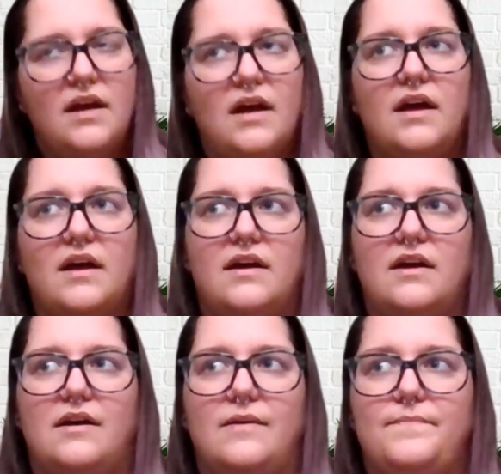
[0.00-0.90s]

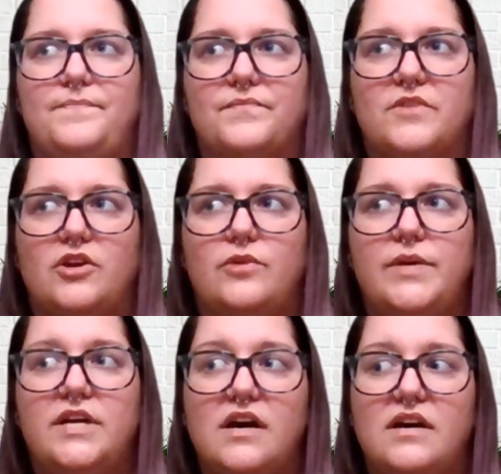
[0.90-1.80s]
Um,
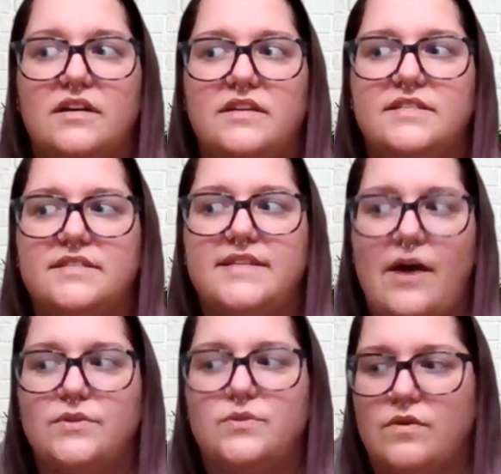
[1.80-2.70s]
because
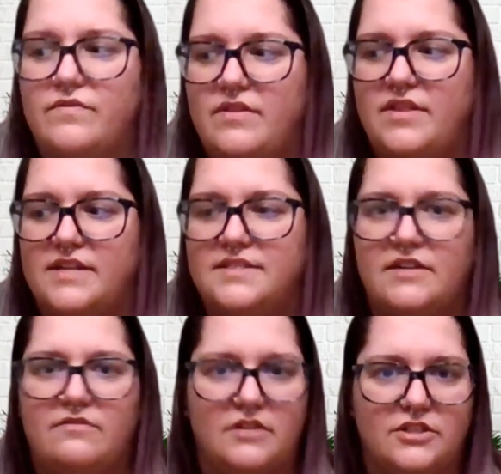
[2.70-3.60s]
that was one of the things that I
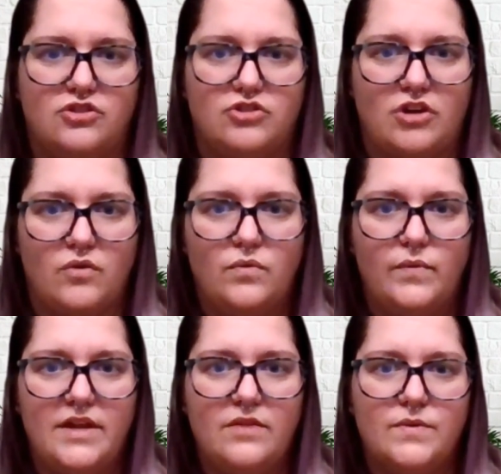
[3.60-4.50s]
really struggled
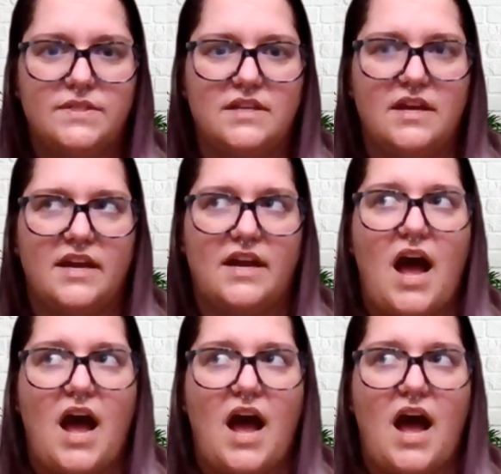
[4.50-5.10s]
with, was like,